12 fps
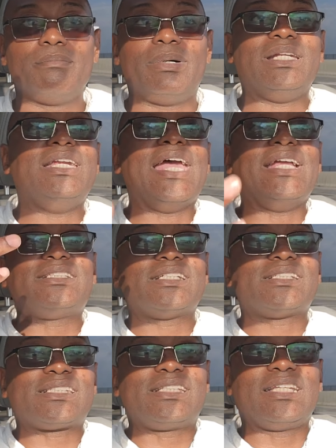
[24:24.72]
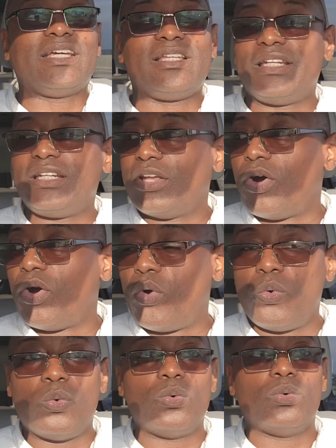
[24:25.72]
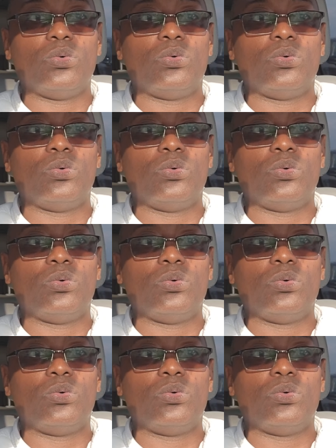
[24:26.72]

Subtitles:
But nature's still in the old.